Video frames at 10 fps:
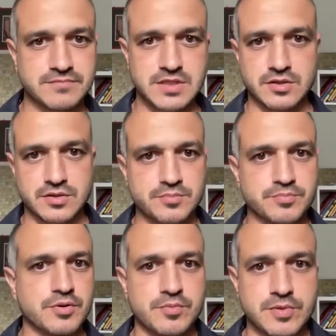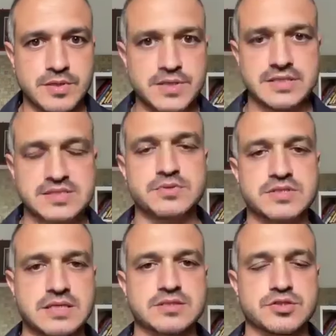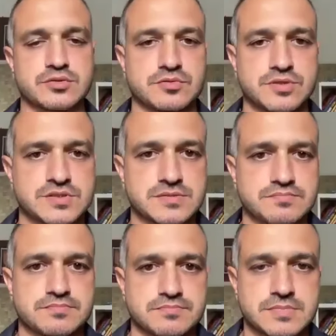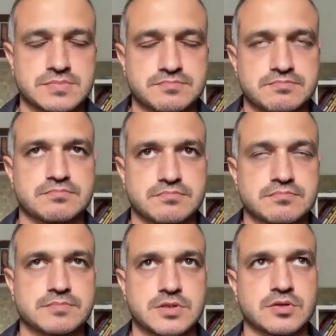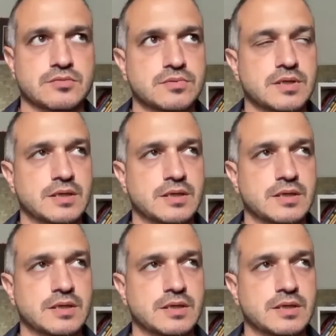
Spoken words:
you know, it probably his potential was, you know,